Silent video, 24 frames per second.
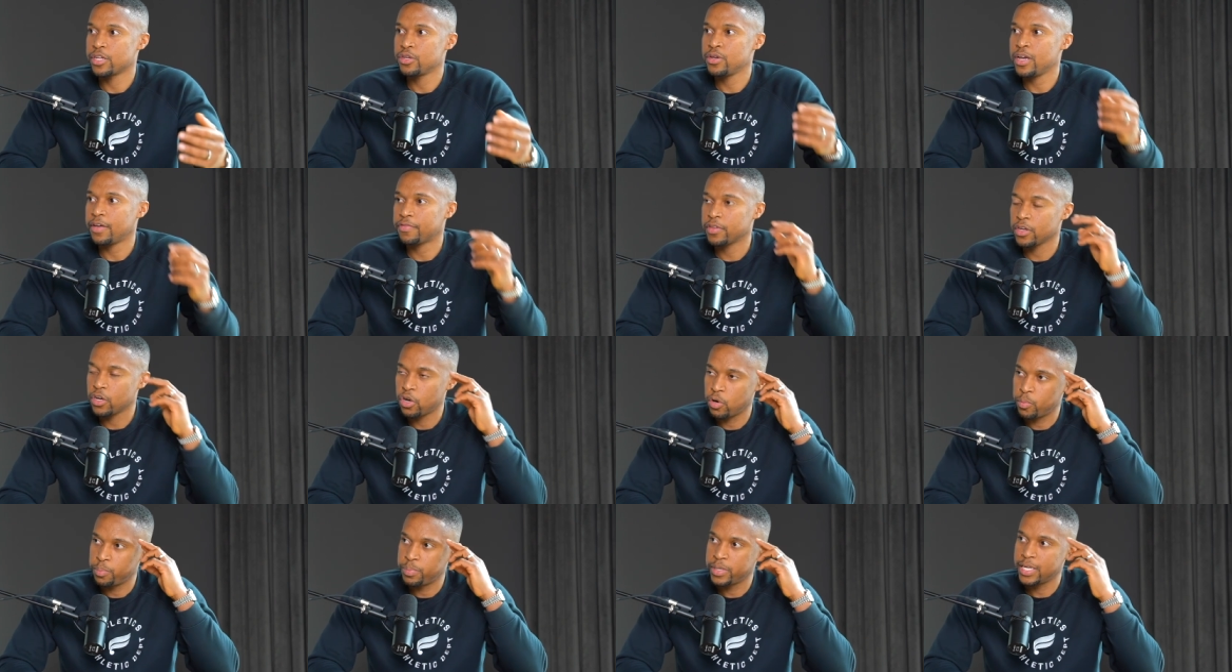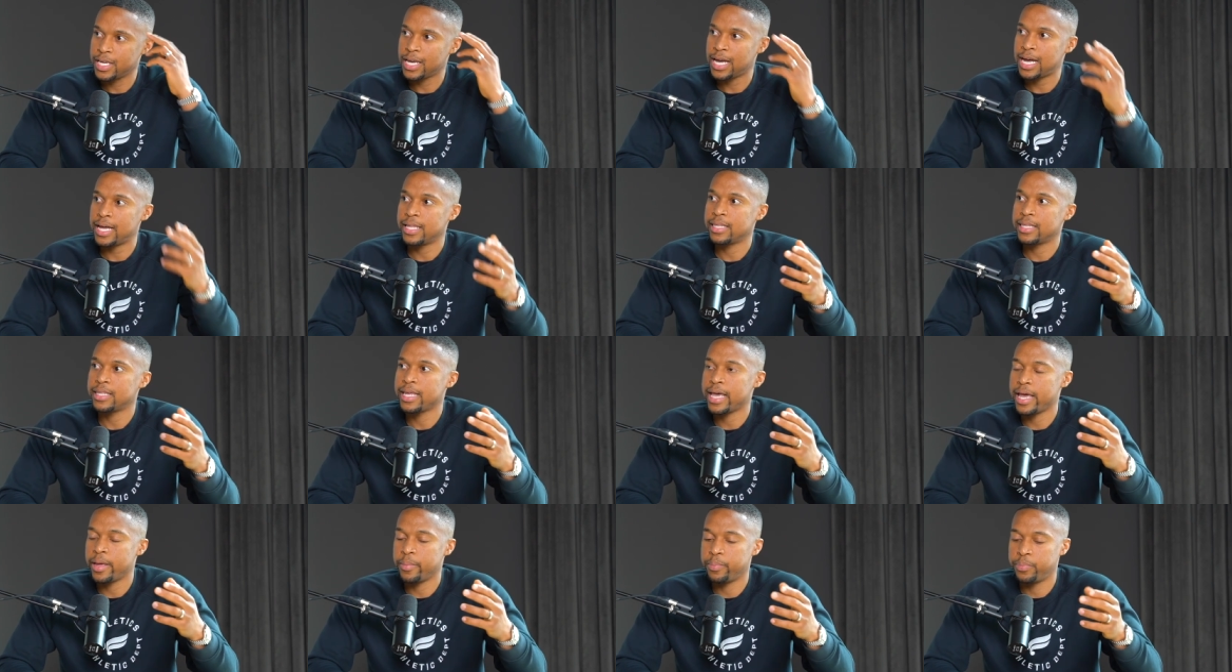You have to go beyond
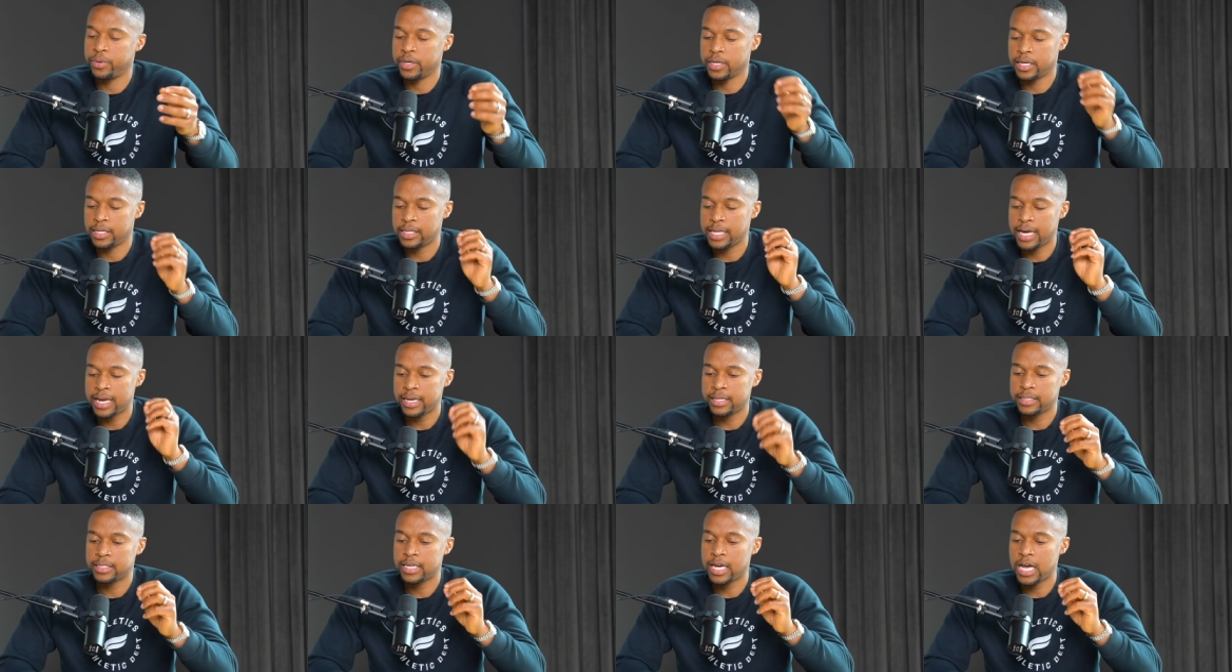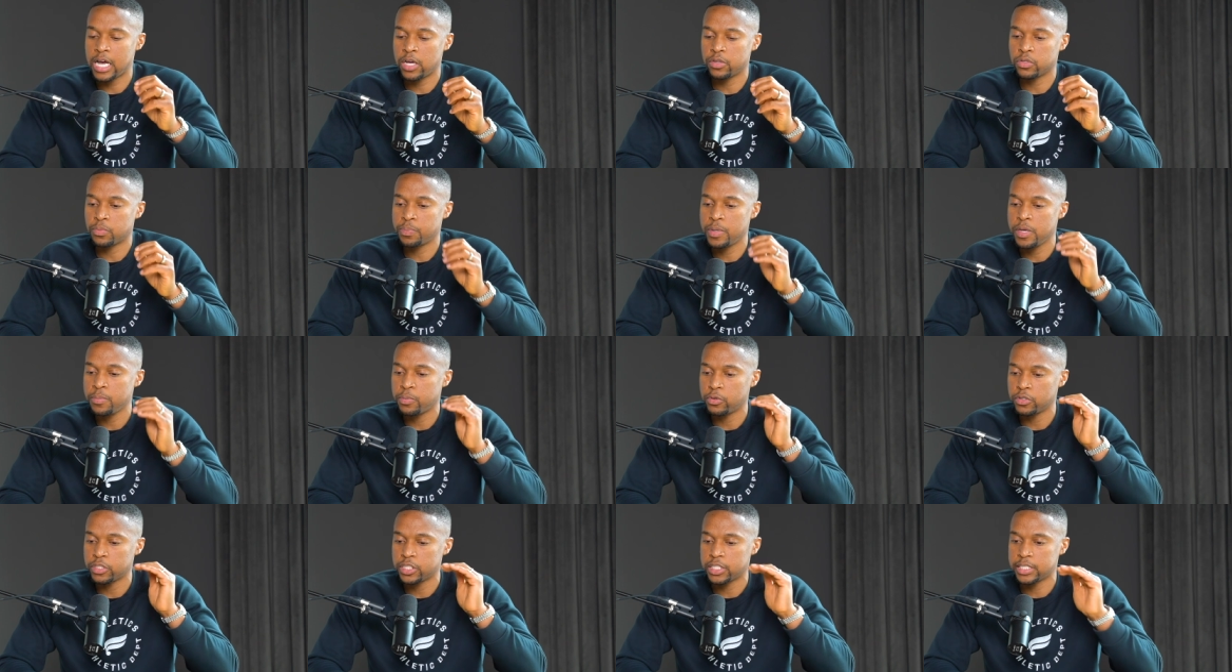that. But a lot of times
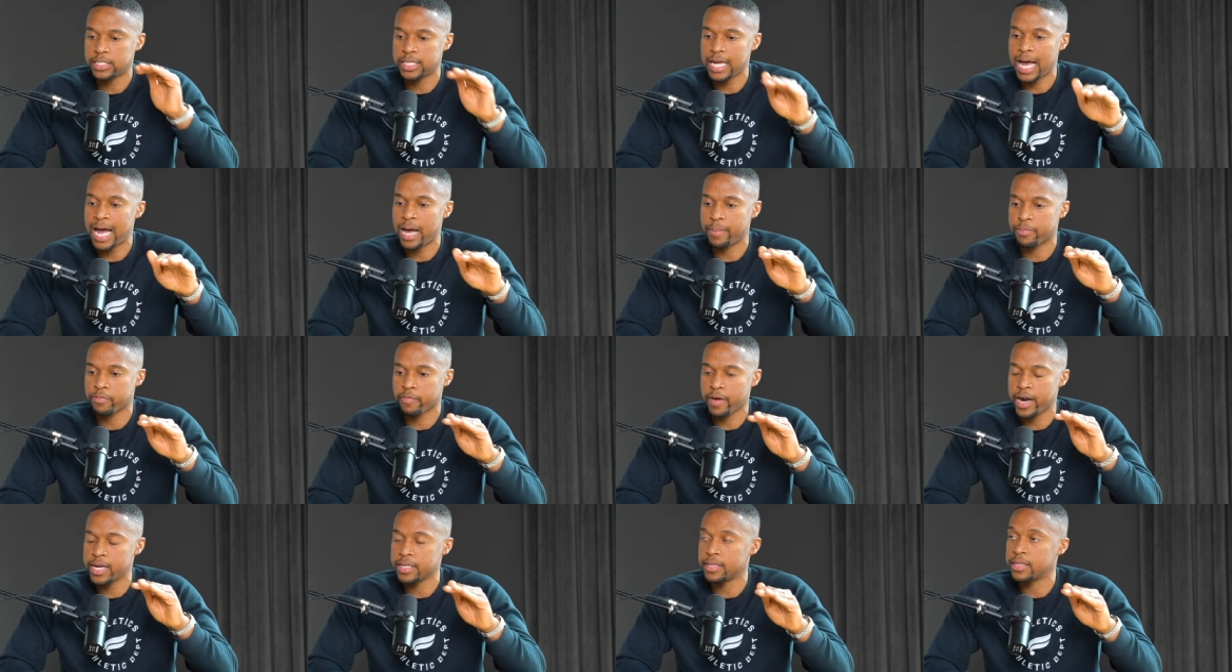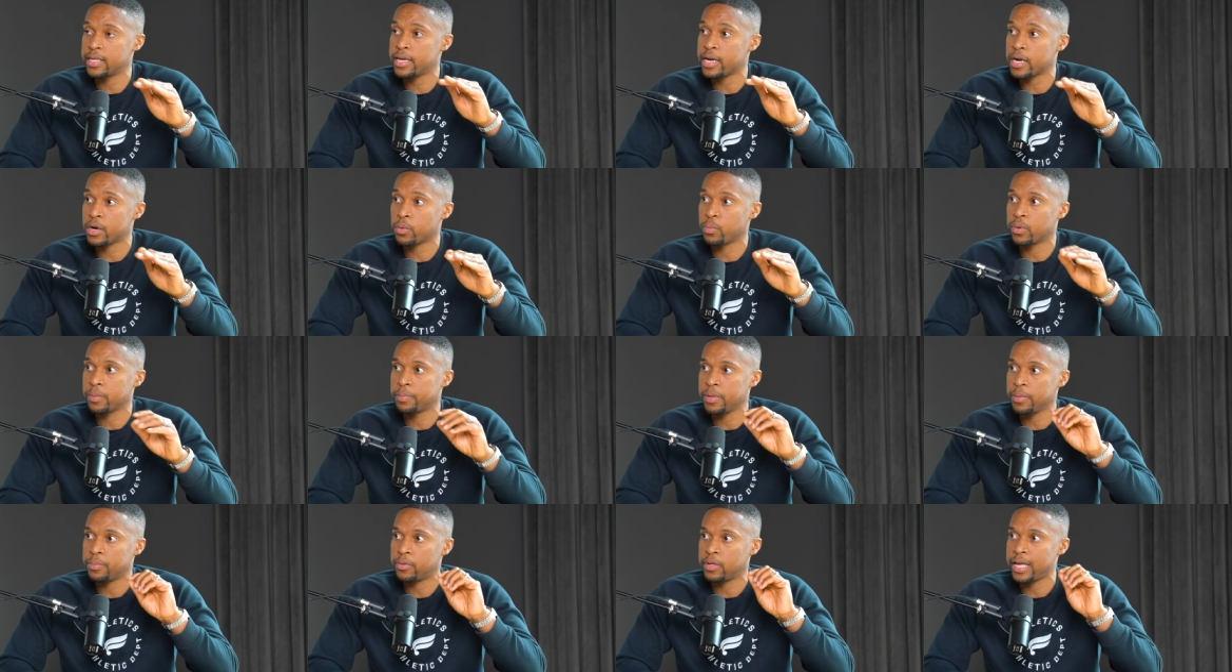people stop right there when
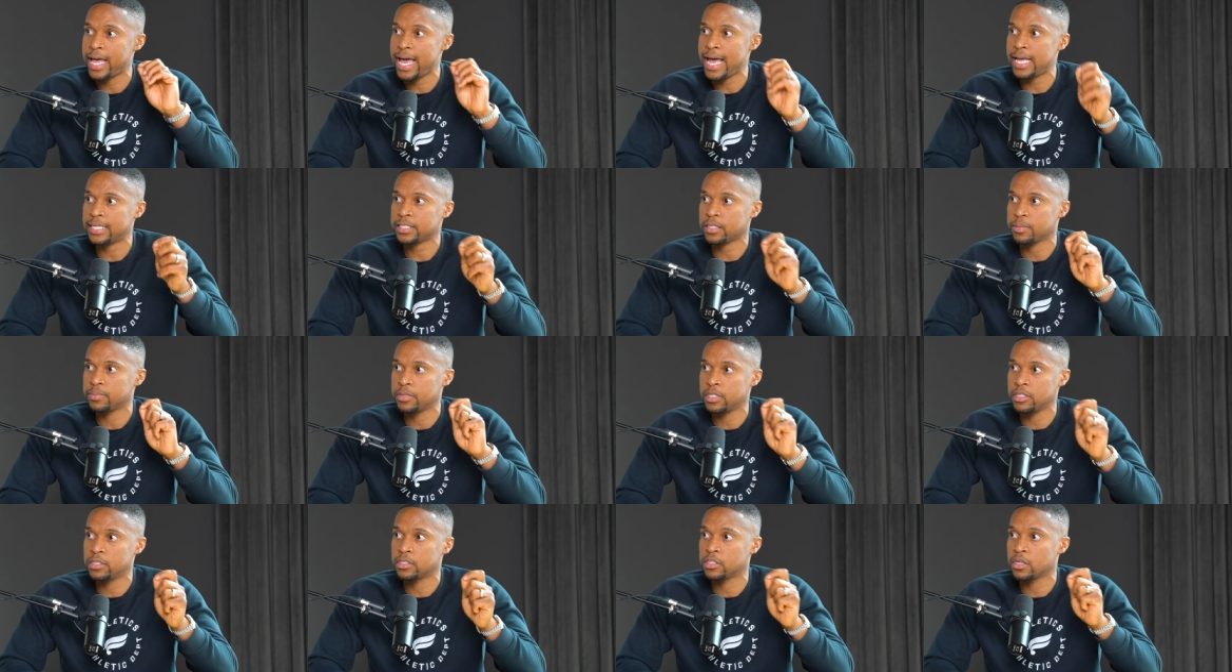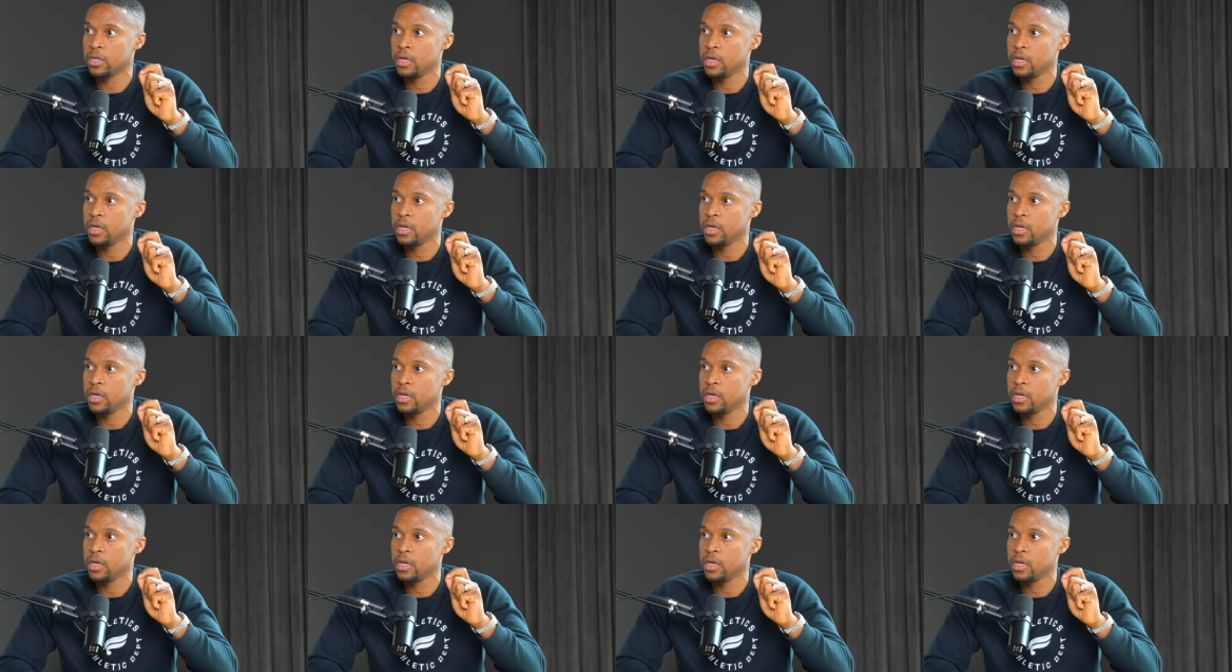people asking these